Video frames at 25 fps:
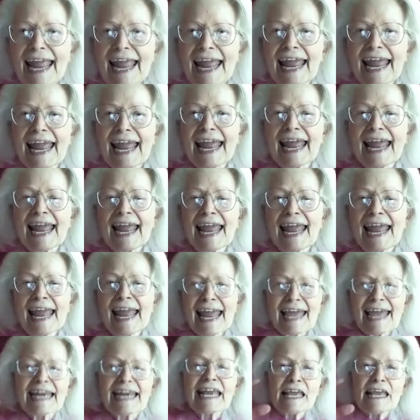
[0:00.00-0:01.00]
I want you to
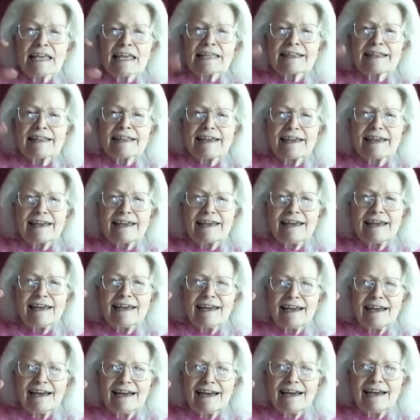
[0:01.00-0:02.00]
speak to how it will
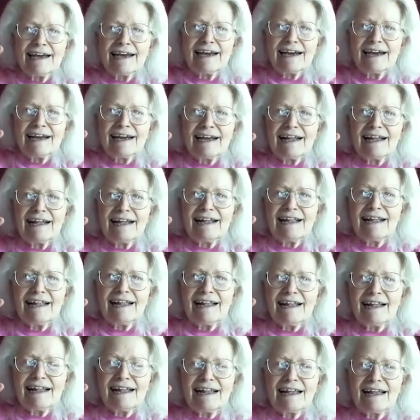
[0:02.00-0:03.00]
affect them,
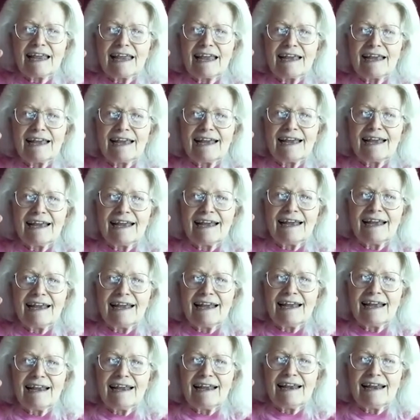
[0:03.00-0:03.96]
rather than just our